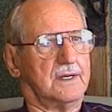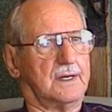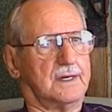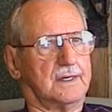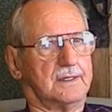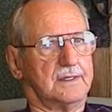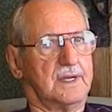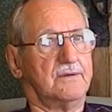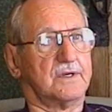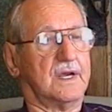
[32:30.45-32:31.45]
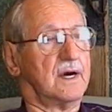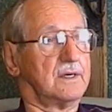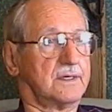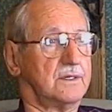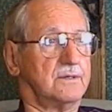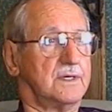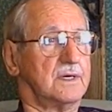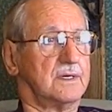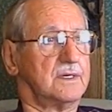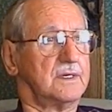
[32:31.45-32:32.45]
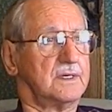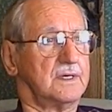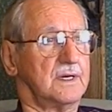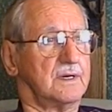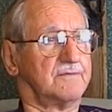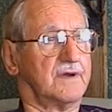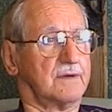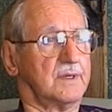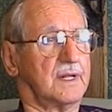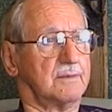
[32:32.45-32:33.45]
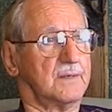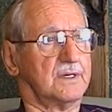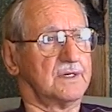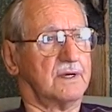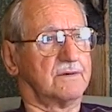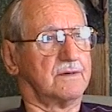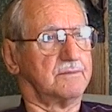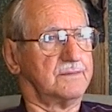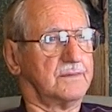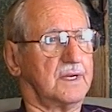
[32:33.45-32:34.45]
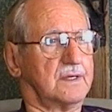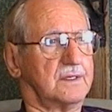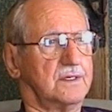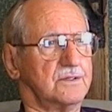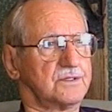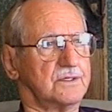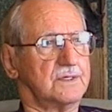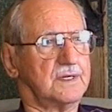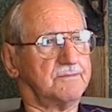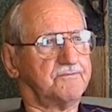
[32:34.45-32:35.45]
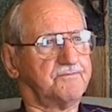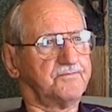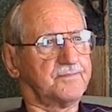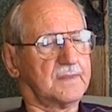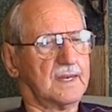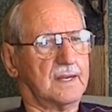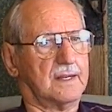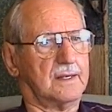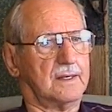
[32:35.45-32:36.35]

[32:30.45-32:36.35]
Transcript: Uh, even the altitude didn't didn't affect me that much after getting used to it. -huh.